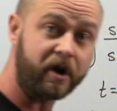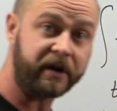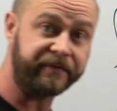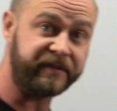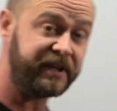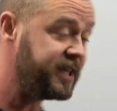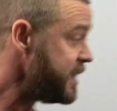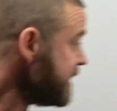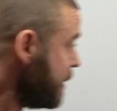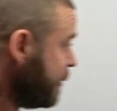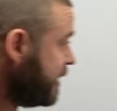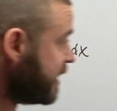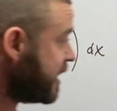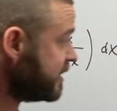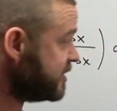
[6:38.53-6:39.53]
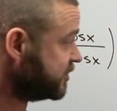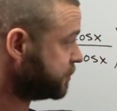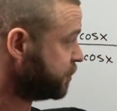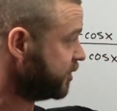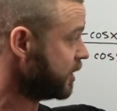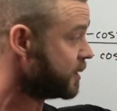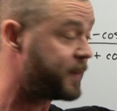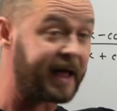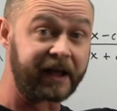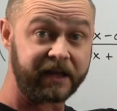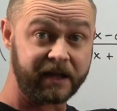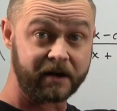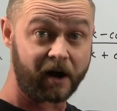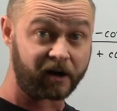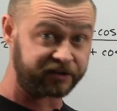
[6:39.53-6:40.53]
log of t, and we can just plug back
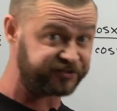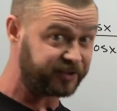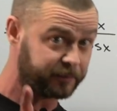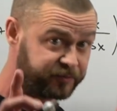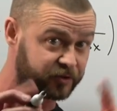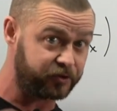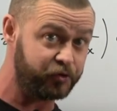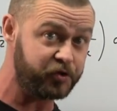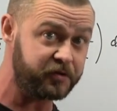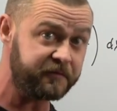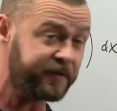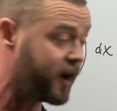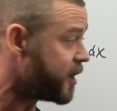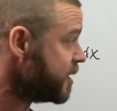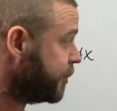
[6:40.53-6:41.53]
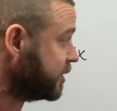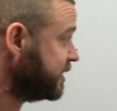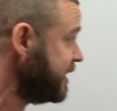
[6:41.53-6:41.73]
in our substitution variable